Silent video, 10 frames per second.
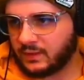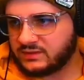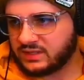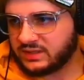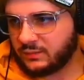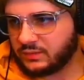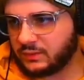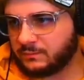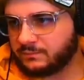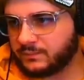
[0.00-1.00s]
Take that one
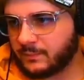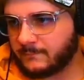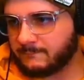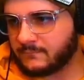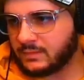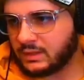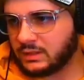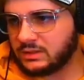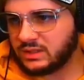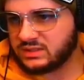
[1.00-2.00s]
though.
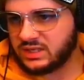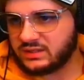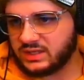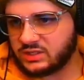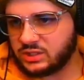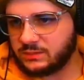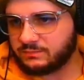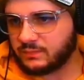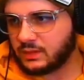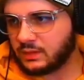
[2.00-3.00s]
Yes, take that shit.
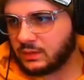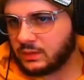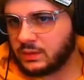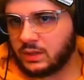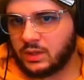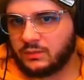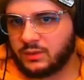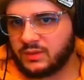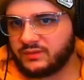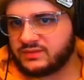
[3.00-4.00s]
Okay,
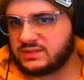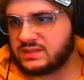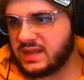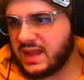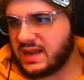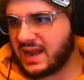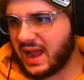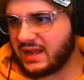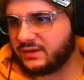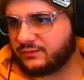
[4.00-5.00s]
we have
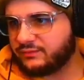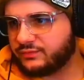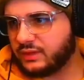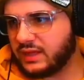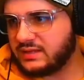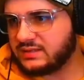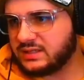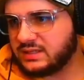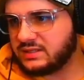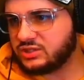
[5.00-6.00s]
nine of
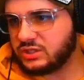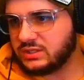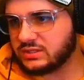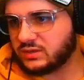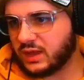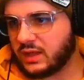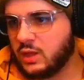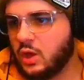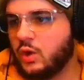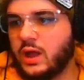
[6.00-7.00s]
18. Jeez, okay.
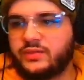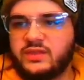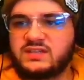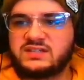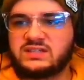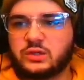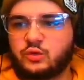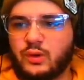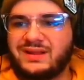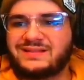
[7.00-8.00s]
I think this is a
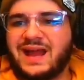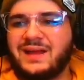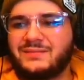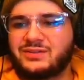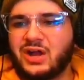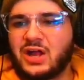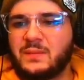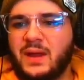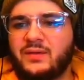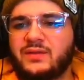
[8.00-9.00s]
great time to talk
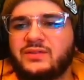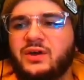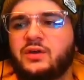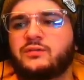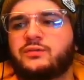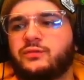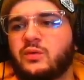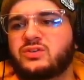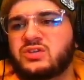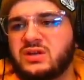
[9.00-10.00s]
about the
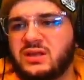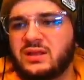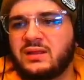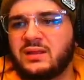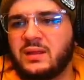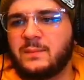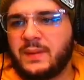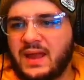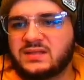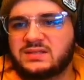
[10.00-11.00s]
unfortunate
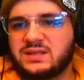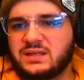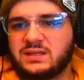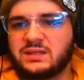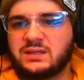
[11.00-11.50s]
passing